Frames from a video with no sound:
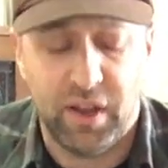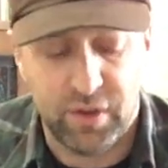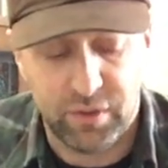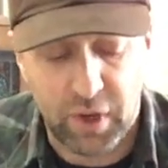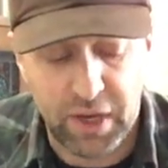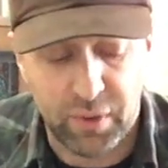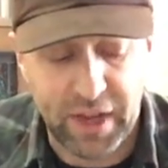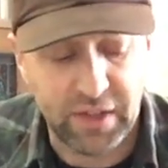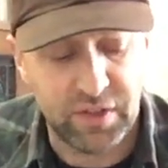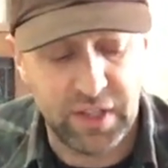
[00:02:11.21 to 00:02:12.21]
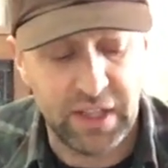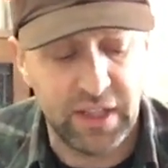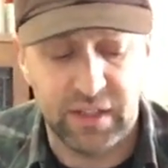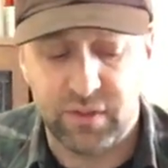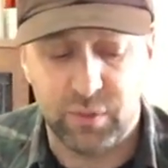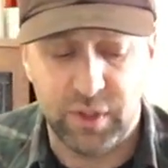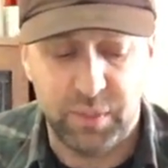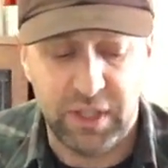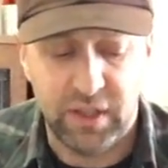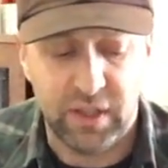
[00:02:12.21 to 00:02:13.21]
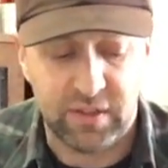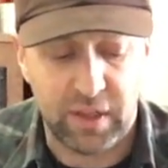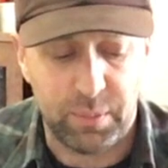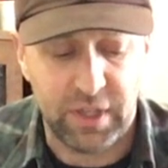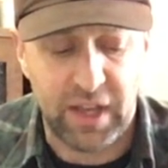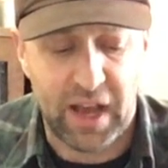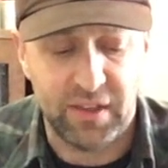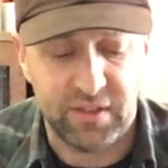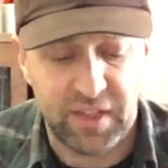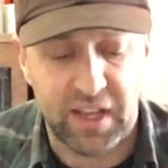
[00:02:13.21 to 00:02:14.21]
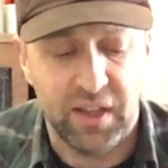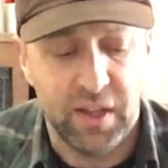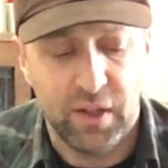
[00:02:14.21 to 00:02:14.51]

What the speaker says: There's quite a range that would be accepted as, say,